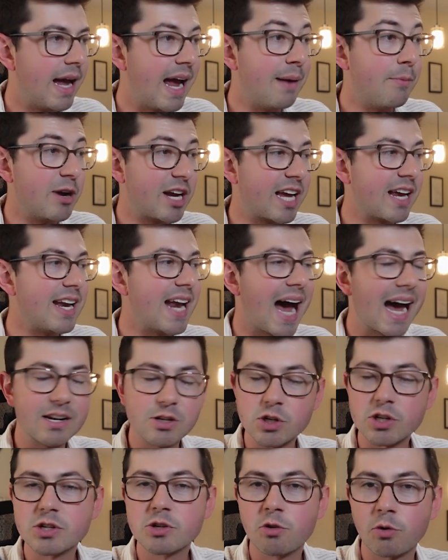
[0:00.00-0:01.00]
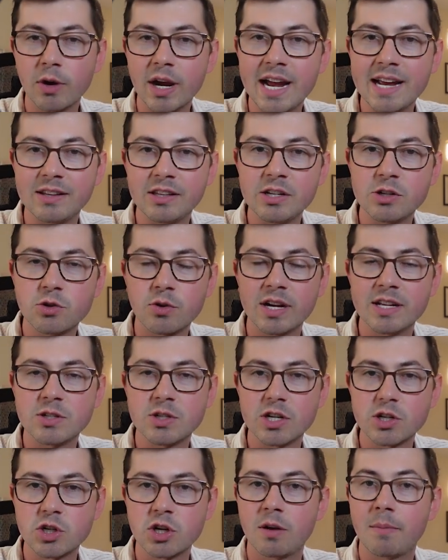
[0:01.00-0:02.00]
And we cannot just create the
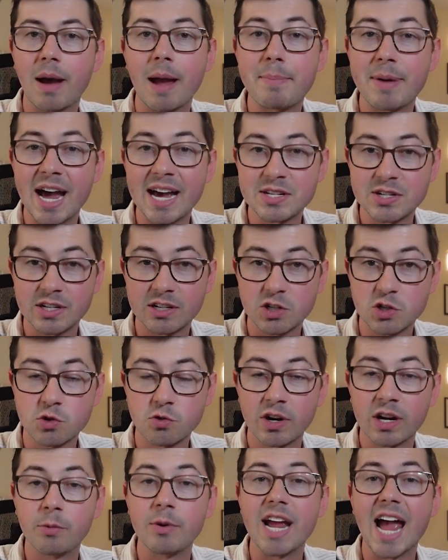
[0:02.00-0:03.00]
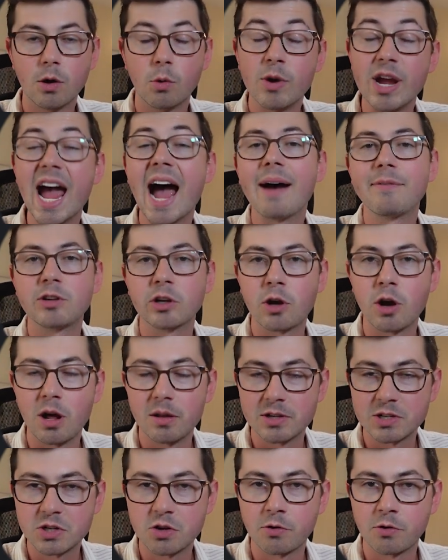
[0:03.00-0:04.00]
transition by passing a string. We have to call this